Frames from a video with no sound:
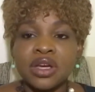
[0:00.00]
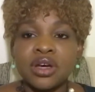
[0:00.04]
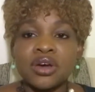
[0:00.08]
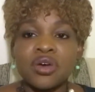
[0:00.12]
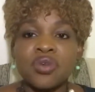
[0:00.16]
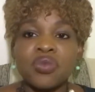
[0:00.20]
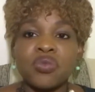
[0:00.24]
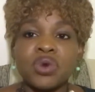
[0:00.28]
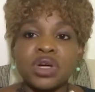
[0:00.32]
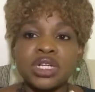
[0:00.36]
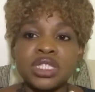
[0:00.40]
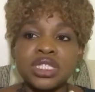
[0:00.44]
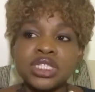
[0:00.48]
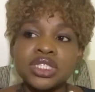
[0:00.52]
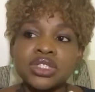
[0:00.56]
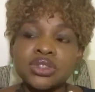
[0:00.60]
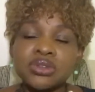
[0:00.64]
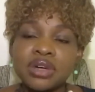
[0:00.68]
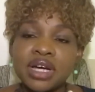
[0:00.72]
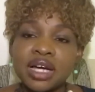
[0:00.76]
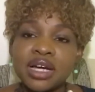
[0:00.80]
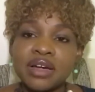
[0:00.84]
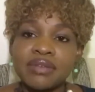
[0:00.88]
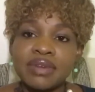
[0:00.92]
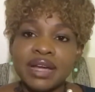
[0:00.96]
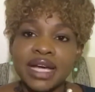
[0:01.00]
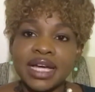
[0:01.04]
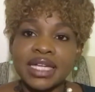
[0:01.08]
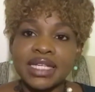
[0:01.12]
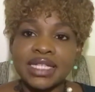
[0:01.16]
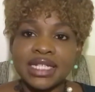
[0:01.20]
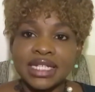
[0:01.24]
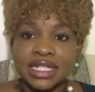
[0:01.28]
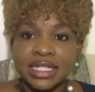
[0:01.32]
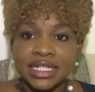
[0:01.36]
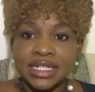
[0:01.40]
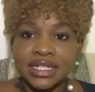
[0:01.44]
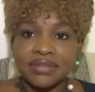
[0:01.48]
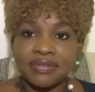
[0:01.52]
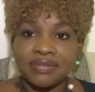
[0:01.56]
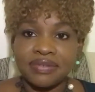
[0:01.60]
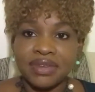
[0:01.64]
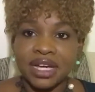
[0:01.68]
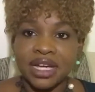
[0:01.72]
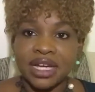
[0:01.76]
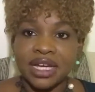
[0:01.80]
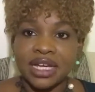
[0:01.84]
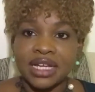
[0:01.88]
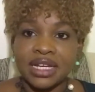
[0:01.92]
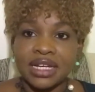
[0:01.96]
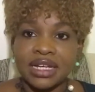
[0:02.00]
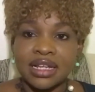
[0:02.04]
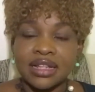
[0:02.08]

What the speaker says: Once you have identified the